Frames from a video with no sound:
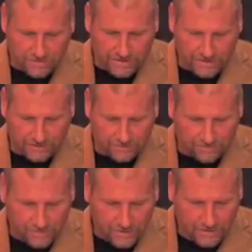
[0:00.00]
debate you.
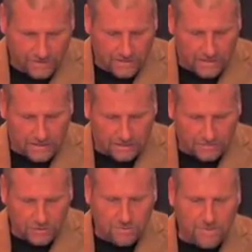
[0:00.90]

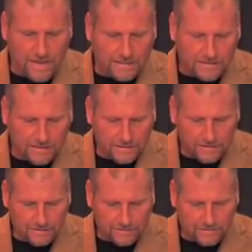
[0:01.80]
To debate
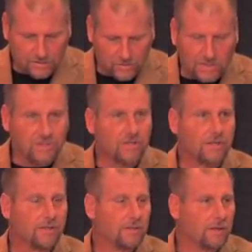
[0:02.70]
the
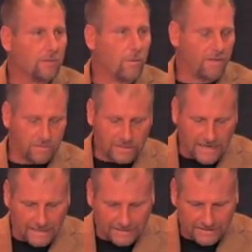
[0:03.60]
question whether
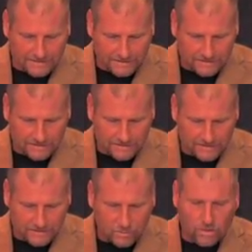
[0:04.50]
God exists
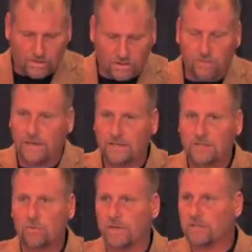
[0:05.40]
is one of the
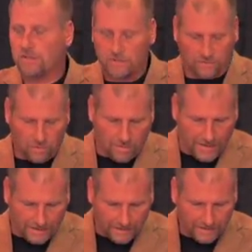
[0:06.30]
greatest questions of
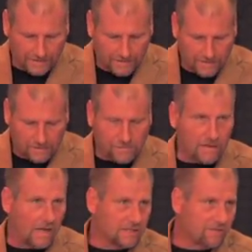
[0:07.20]
humanity.
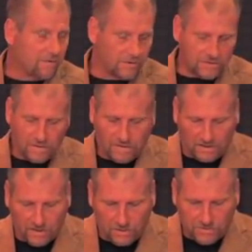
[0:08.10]
Philosophers and
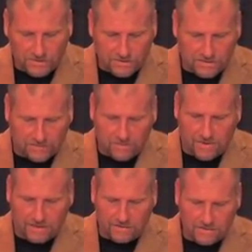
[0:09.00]
theologians have
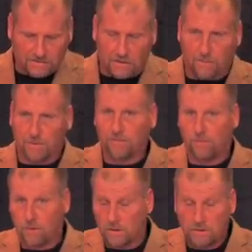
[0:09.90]
debated this topic
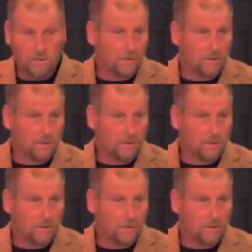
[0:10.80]
for